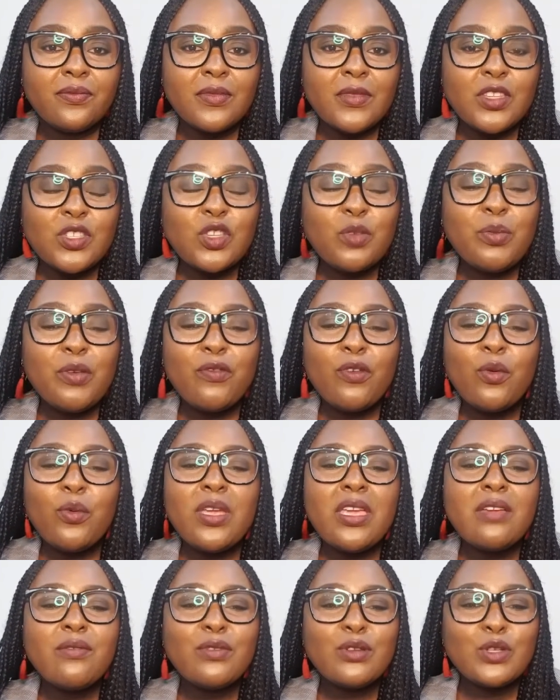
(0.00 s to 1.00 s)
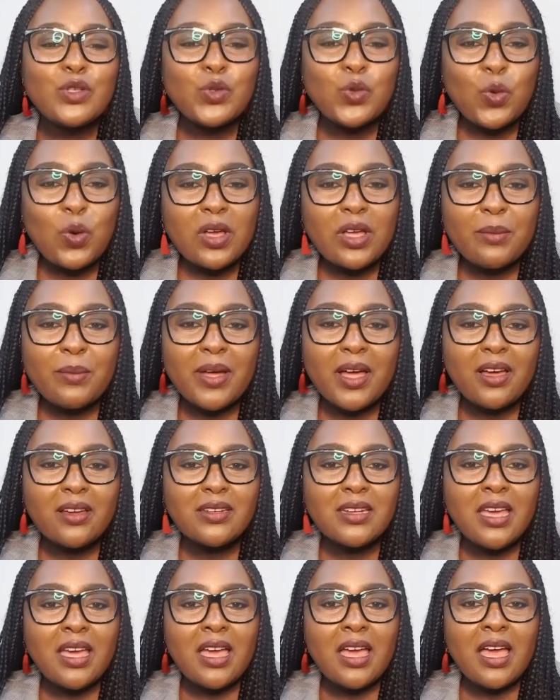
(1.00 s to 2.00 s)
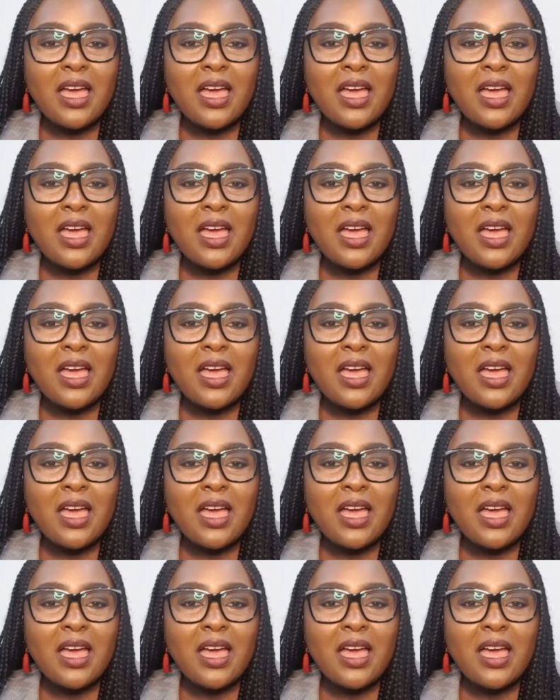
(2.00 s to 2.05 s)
So before we even talk about